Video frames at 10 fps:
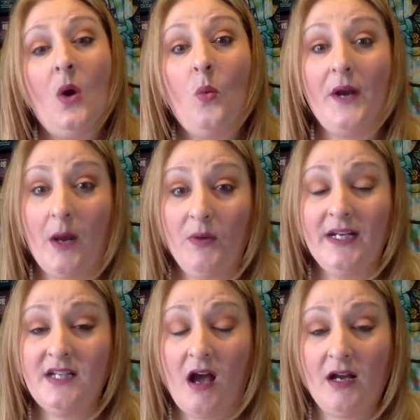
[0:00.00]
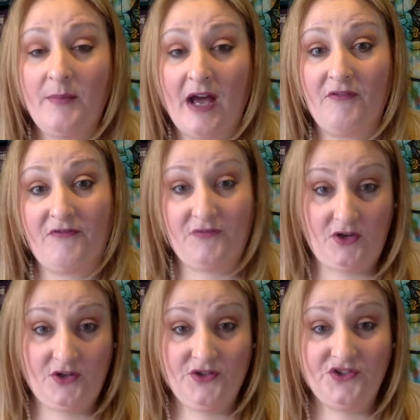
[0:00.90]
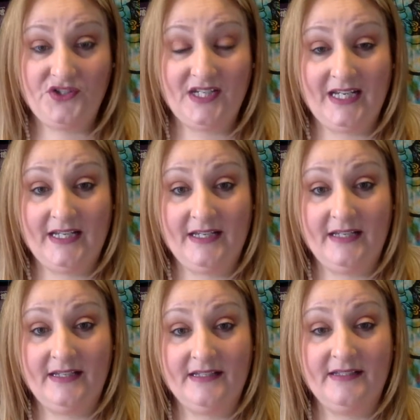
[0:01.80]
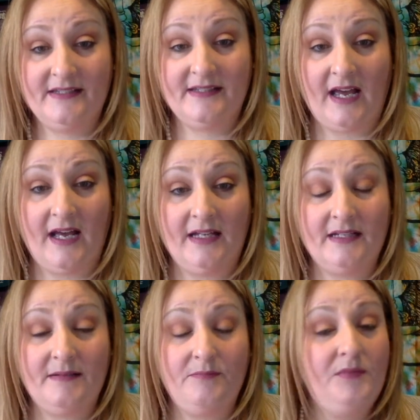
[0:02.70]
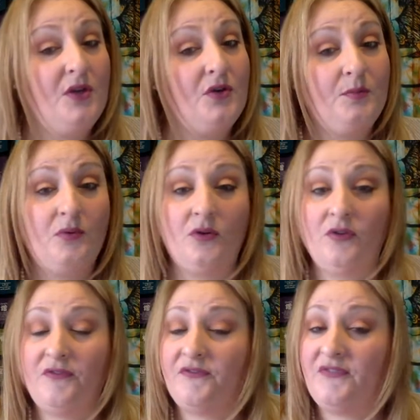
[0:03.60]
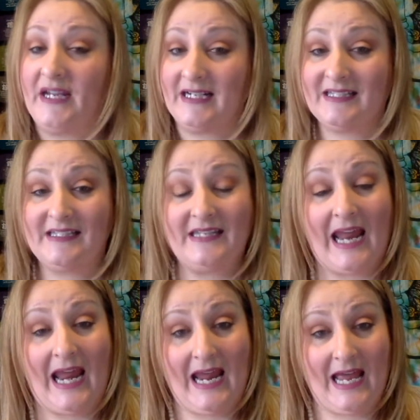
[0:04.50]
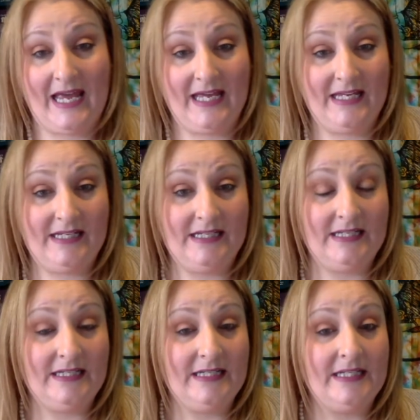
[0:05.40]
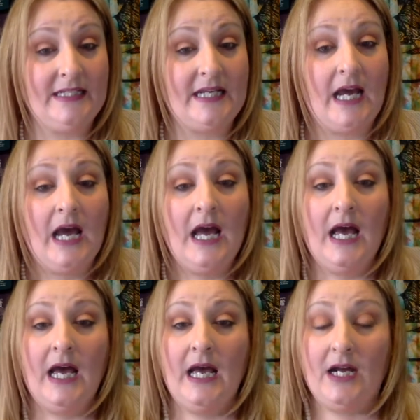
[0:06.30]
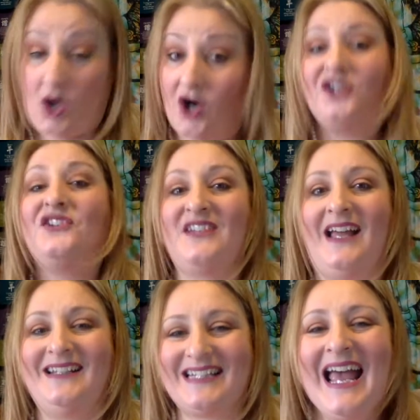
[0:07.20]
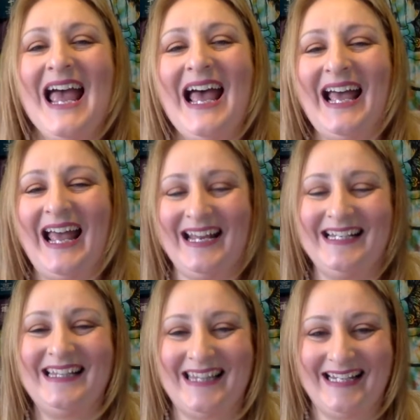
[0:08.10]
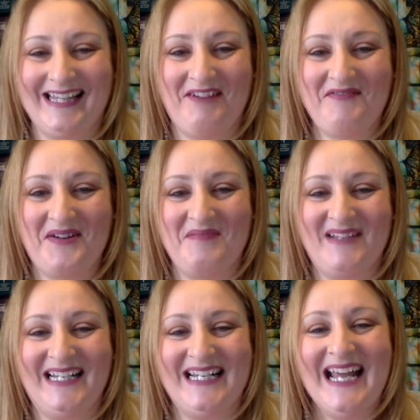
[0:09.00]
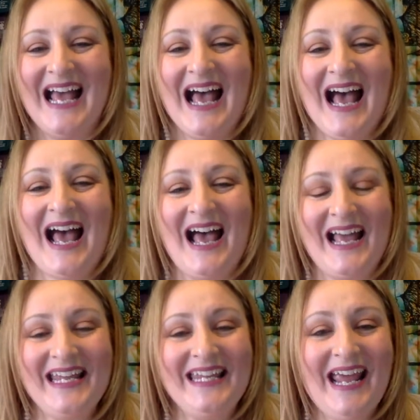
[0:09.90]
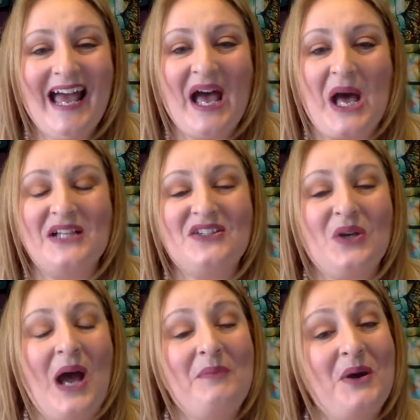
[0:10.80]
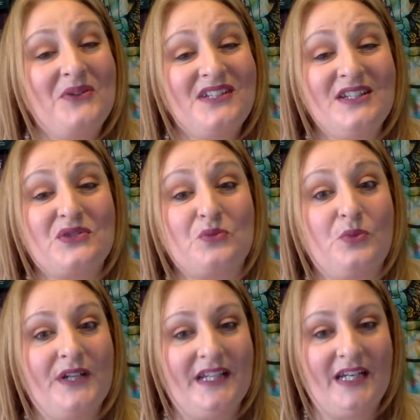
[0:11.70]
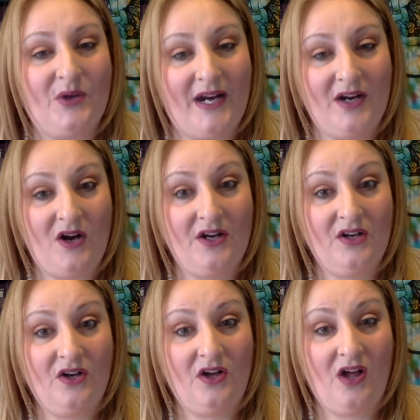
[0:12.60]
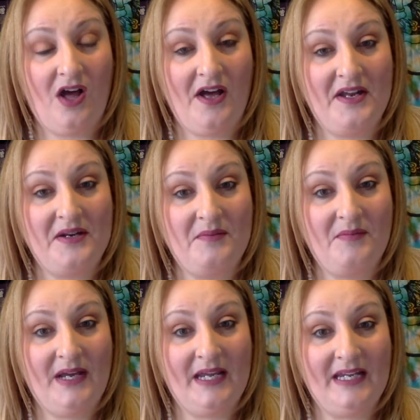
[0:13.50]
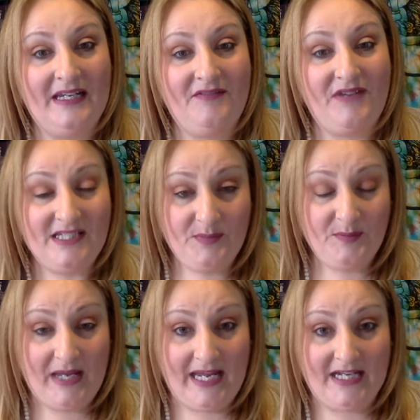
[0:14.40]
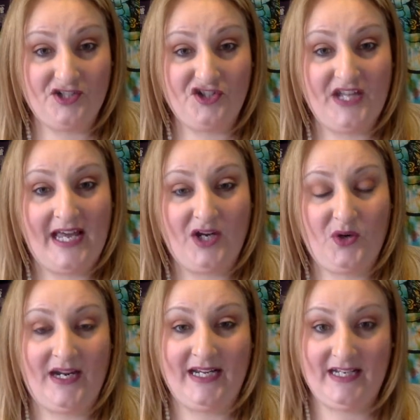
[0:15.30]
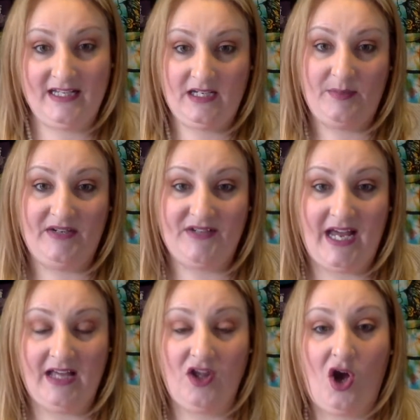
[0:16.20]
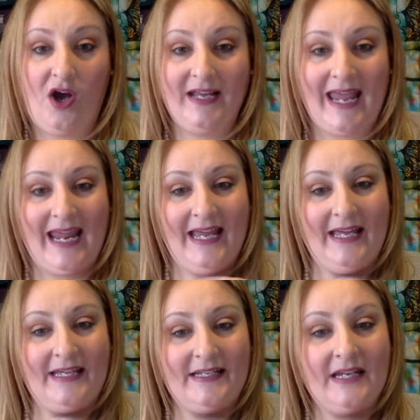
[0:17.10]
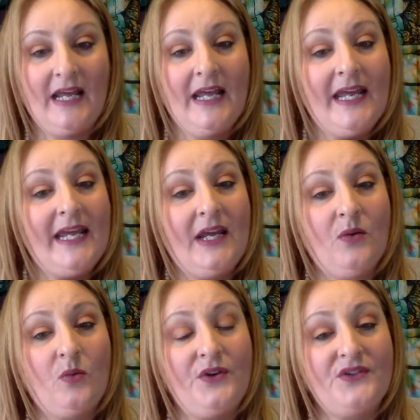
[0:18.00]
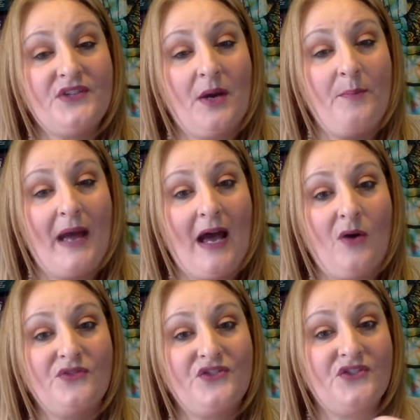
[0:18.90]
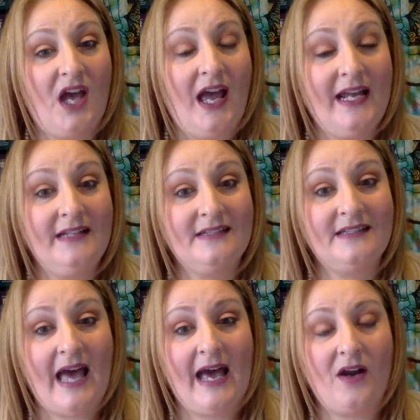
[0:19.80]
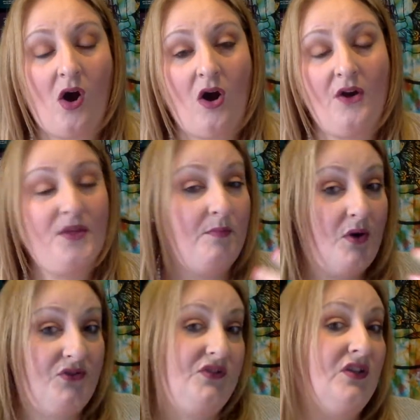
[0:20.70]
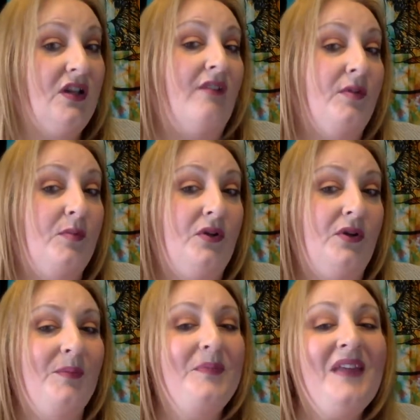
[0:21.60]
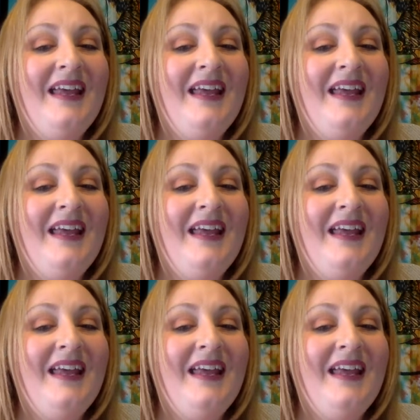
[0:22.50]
what I want to talk about first is mutable, fixed, and cardinal signs. I had to think there for a minute. Yeah, so I posted this really great article on my Facebook page that created a little bit of dialogue, and it was about signs that are the most lovable.